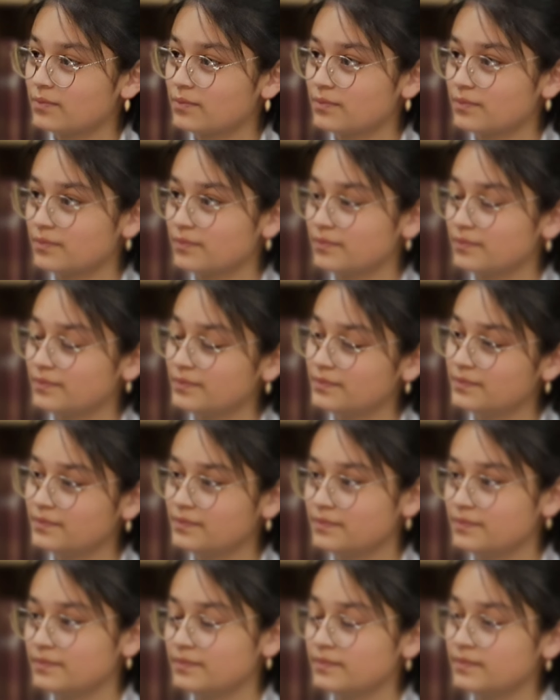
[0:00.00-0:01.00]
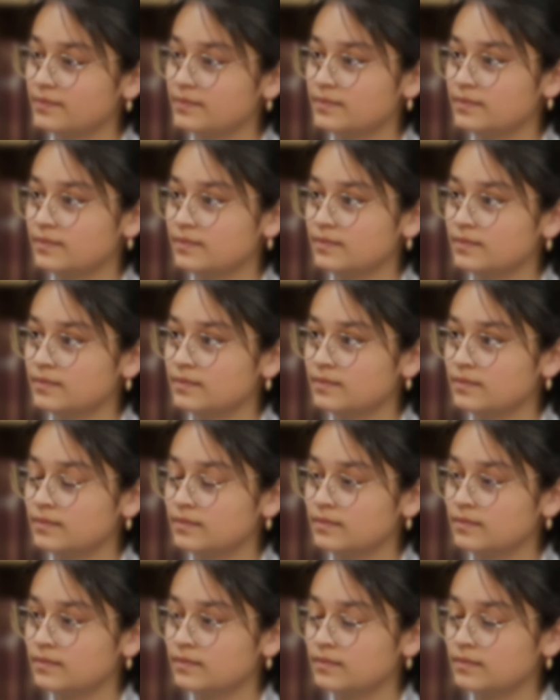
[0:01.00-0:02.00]

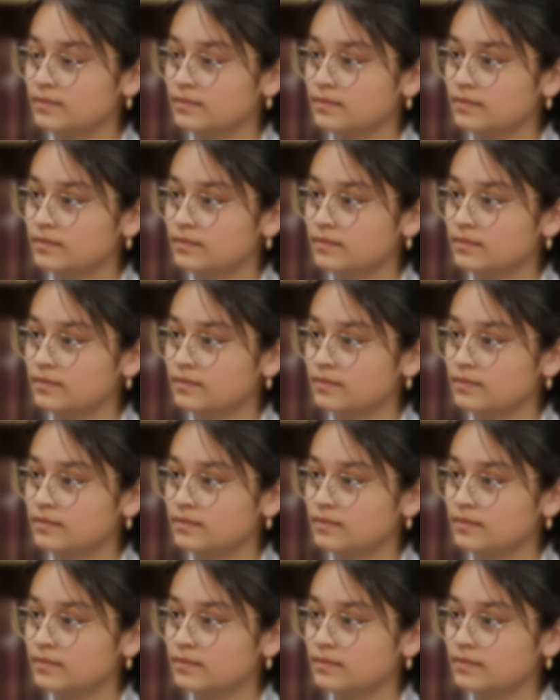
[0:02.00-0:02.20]
(not speaking)